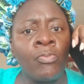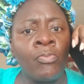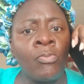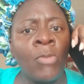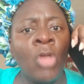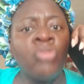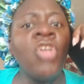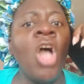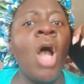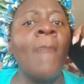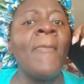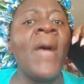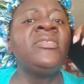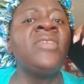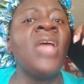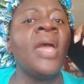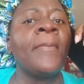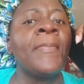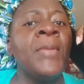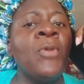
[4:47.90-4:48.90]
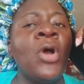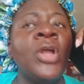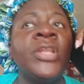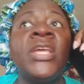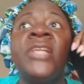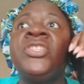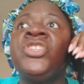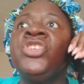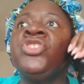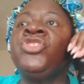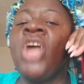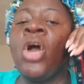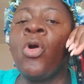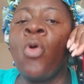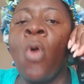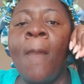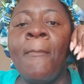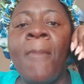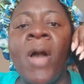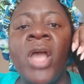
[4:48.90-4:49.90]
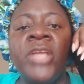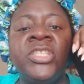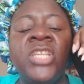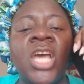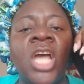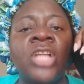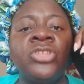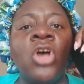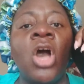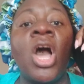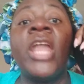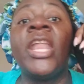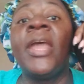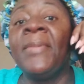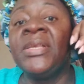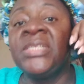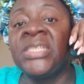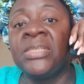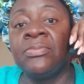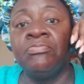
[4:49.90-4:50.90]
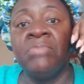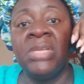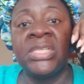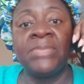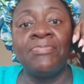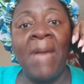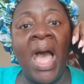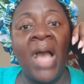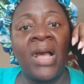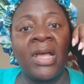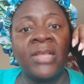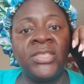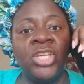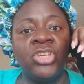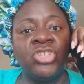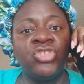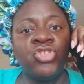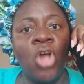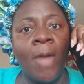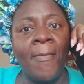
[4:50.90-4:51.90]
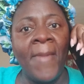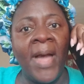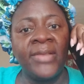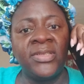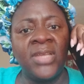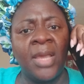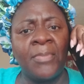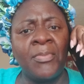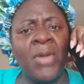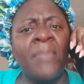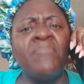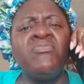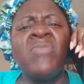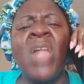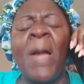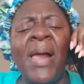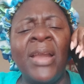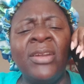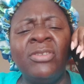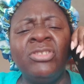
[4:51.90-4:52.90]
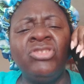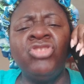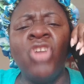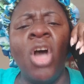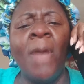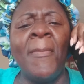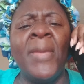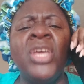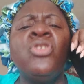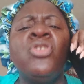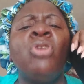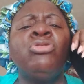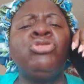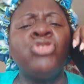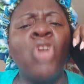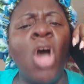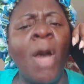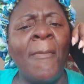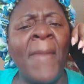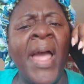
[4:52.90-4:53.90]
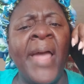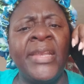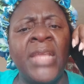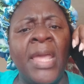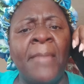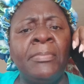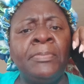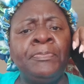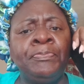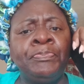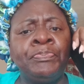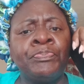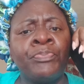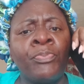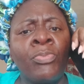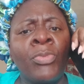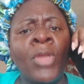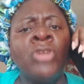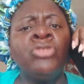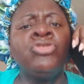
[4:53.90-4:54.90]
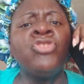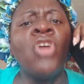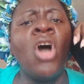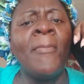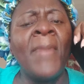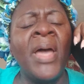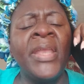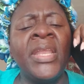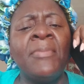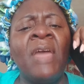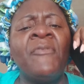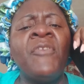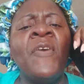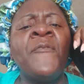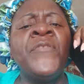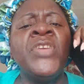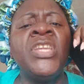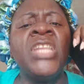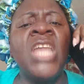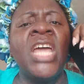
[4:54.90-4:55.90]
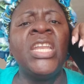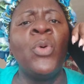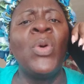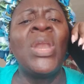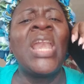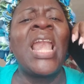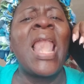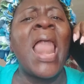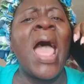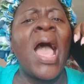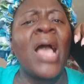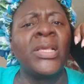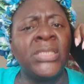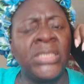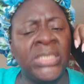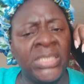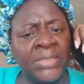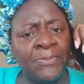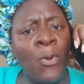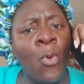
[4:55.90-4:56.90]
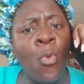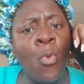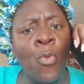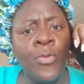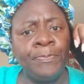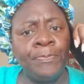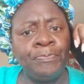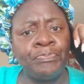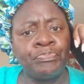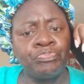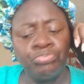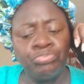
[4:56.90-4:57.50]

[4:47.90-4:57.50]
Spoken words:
Sure, my take me money and say she'll go buy thing at all. And miss back a thing. Sure, my take. But now I don't show me. You know, sure, my name. Sure, my name. You have to feed them there with a long spoon.